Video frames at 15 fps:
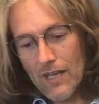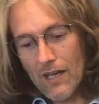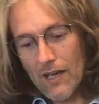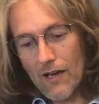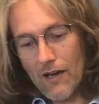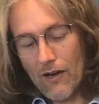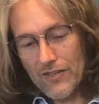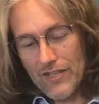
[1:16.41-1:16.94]

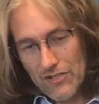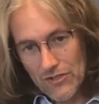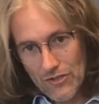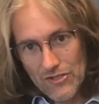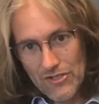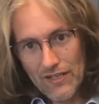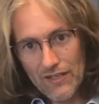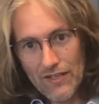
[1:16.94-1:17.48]
are
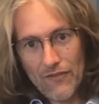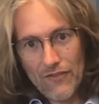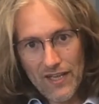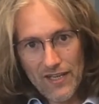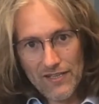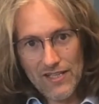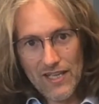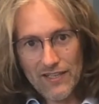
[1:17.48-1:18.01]
discussing the things
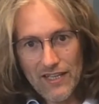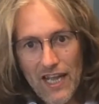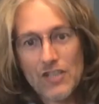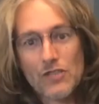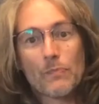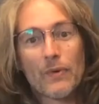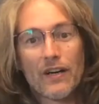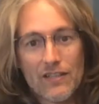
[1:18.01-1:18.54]
that they
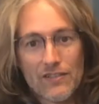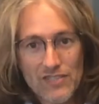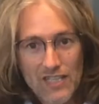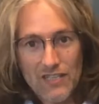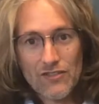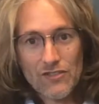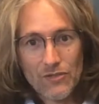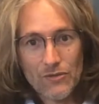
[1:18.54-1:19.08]
experience in the
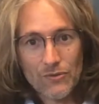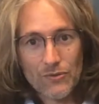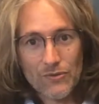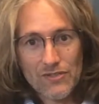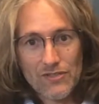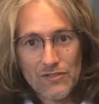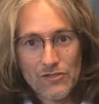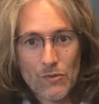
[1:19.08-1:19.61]
schools,
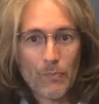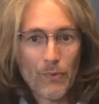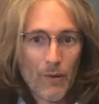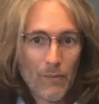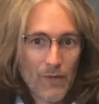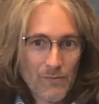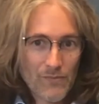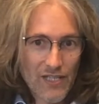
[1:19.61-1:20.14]
so
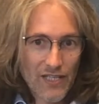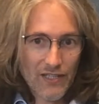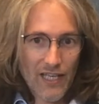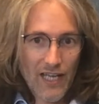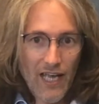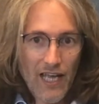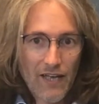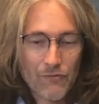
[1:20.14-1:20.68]
problems that they
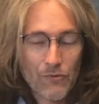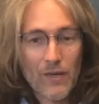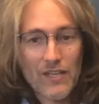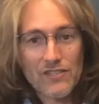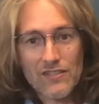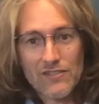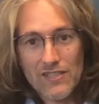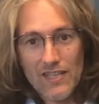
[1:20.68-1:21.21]
have,
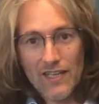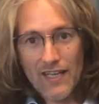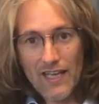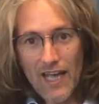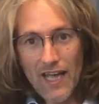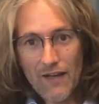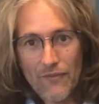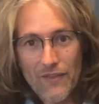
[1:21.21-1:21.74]
questions that they
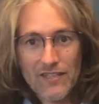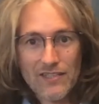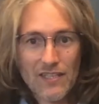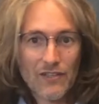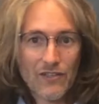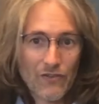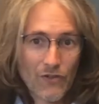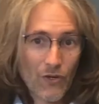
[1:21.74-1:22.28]
have, things that
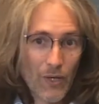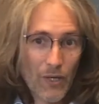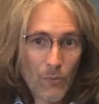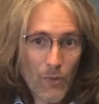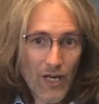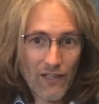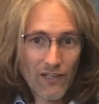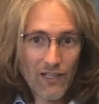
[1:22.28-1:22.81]
are going
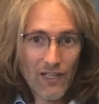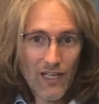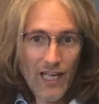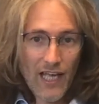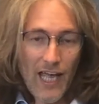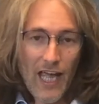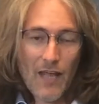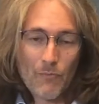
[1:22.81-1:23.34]
well,
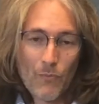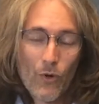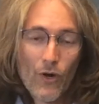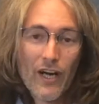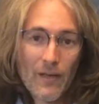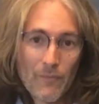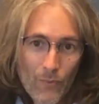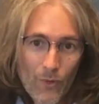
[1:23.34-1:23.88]
and more.
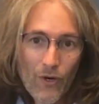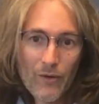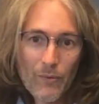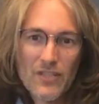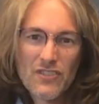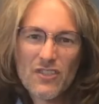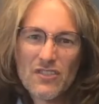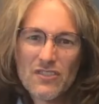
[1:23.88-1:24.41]
We
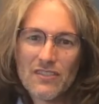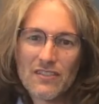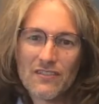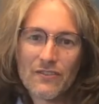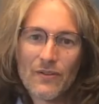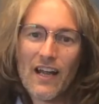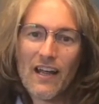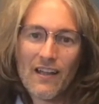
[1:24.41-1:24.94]
just
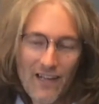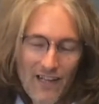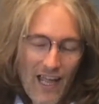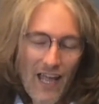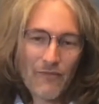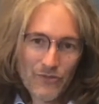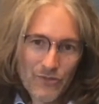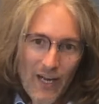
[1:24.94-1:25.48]

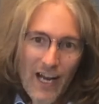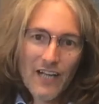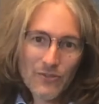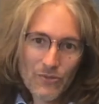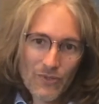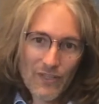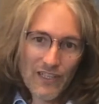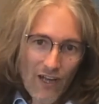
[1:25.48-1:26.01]
have tried
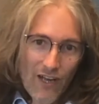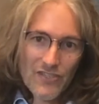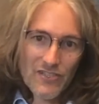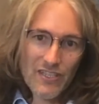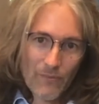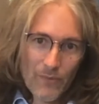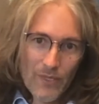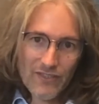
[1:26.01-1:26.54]
to, last year
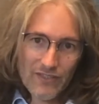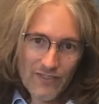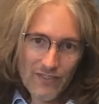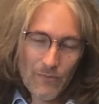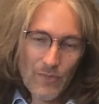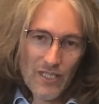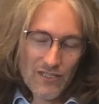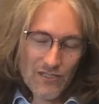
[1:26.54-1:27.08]

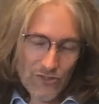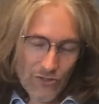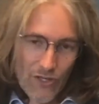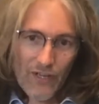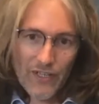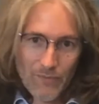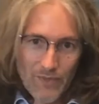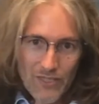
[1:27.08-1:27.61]
we
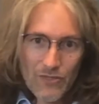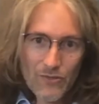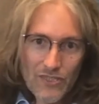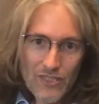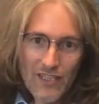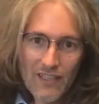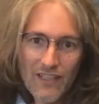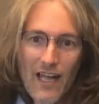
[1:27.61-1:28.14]
started with using
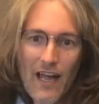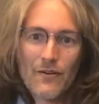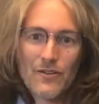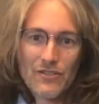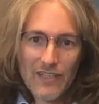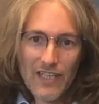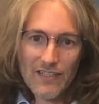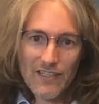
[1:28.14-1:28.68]
Iris
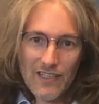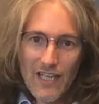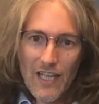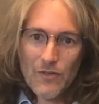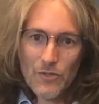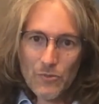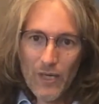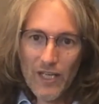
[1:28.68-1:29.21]
Connect and that
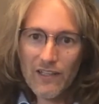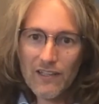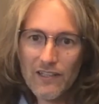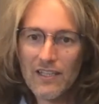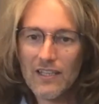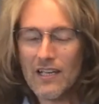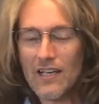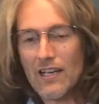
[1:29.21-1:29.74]
as well,
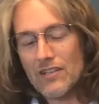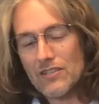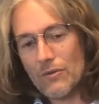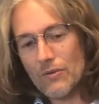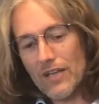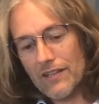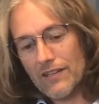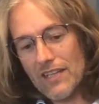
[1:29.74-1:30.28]
so
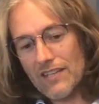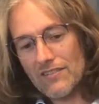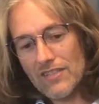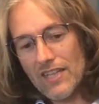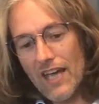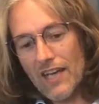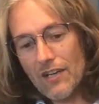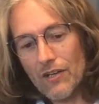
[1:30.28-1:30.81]
that
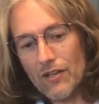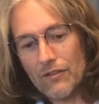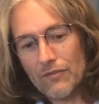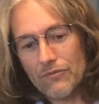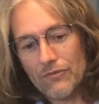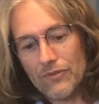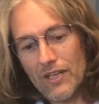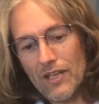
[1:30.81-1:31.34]
instead of
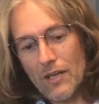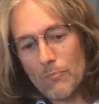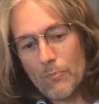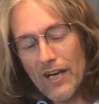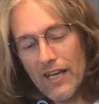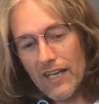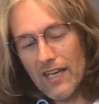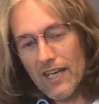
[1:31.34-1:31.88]

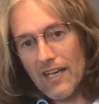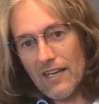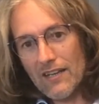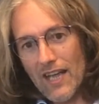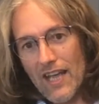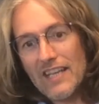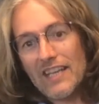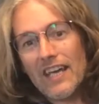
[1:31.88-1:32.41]
bringing in
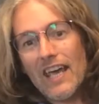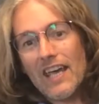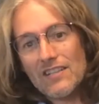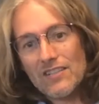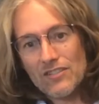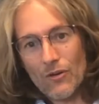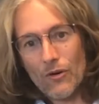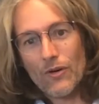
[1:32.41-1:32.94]
a case
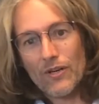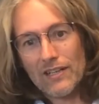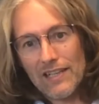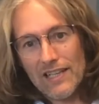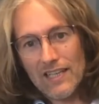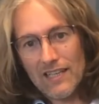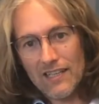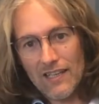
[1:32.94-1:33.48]

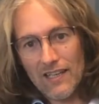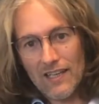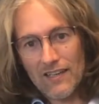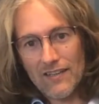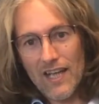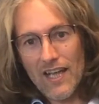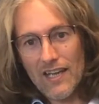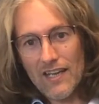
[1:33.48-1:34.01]
orally,
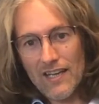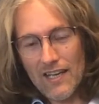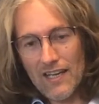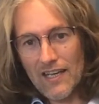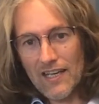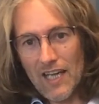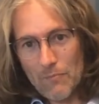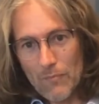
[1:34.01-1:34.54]
they
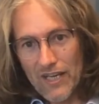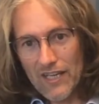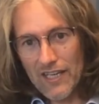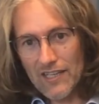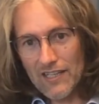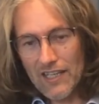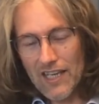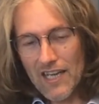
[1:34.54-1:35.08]
can bring in
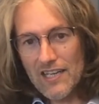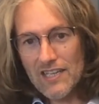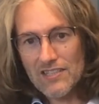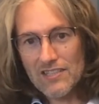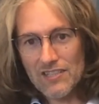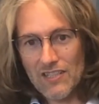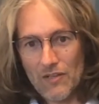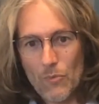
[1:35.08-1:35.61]
a case
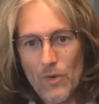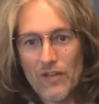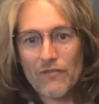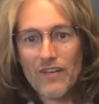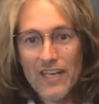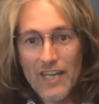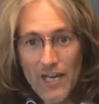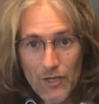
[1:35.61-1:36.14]
with
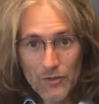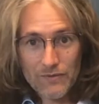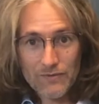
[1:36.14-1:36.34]
video